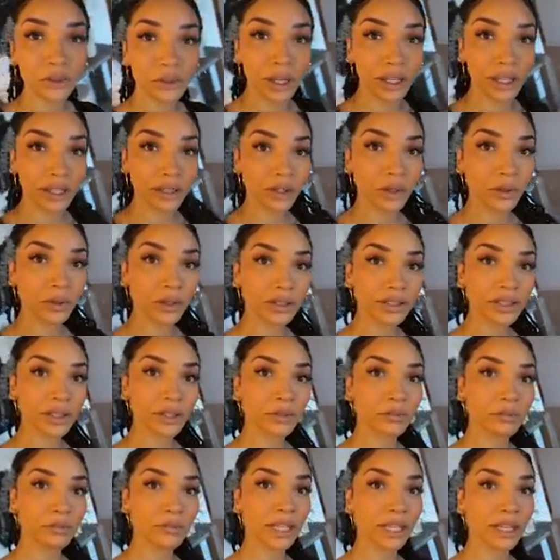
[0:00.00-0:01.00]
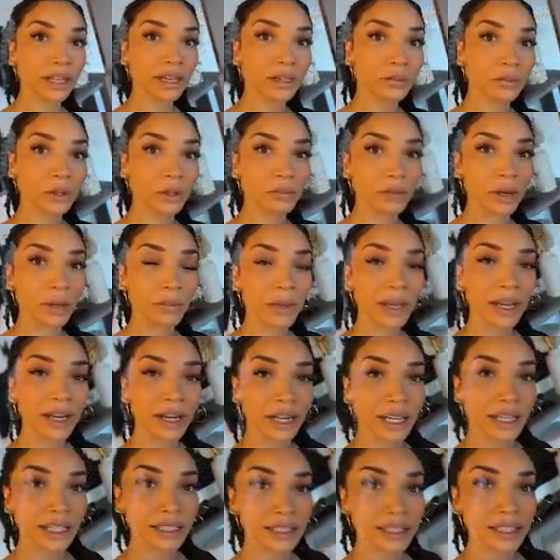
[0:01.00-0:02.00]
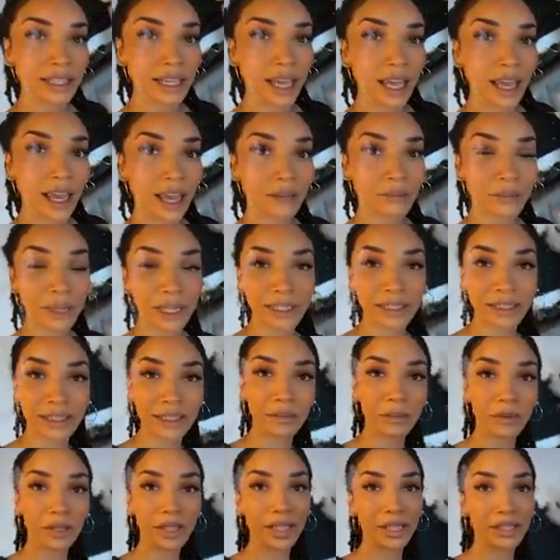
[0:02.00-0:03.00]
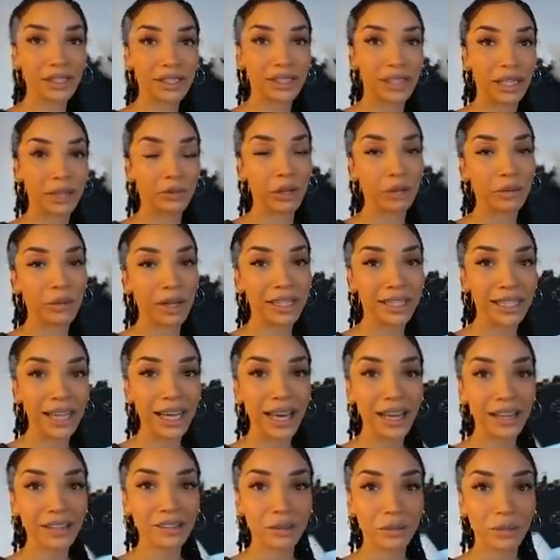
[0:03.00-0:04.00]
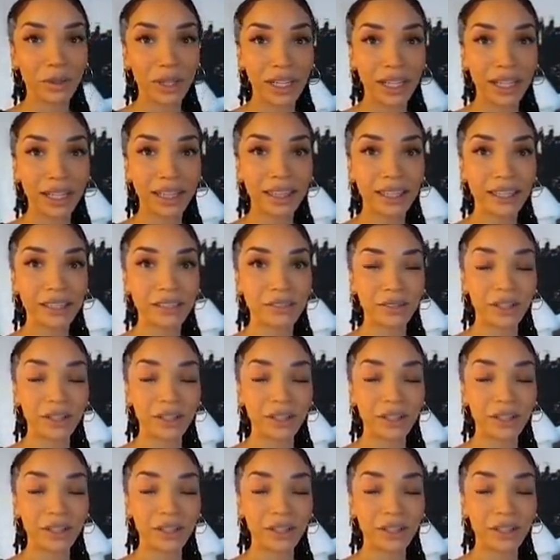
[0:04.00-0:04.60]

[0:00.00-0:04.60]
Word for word: run out the door to meet up with my parents and my siblings to celebrate my dad. So I'm gonna end this